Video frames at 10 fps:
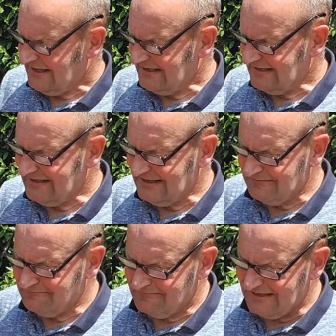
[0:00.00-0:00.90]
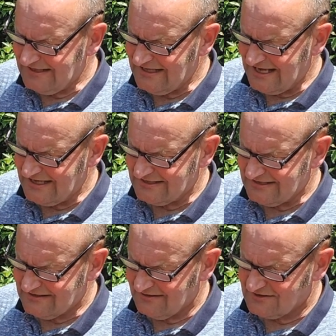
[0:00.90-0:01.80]
And in the
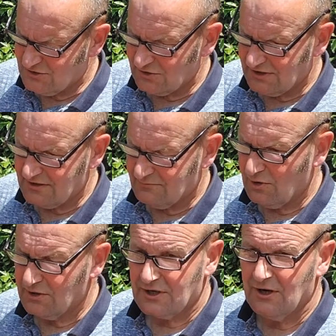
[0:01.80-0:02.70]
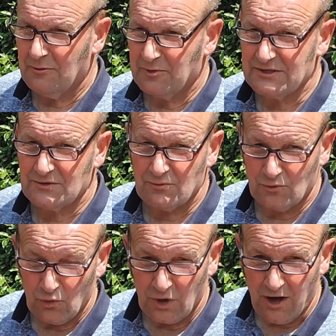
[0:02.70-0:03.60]
end, while the carburetors
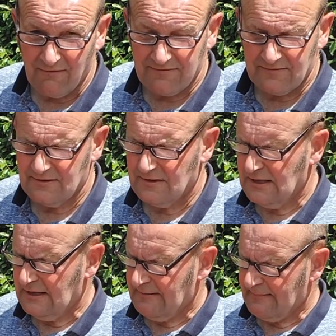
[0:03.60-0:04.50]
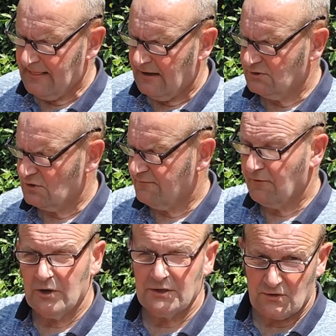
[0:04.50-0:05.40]
were all off, I just
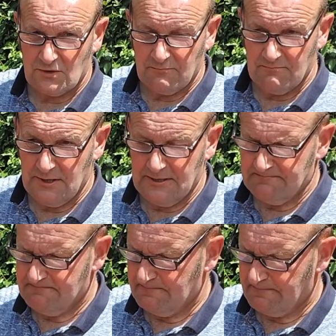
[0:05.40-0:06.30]
fired some,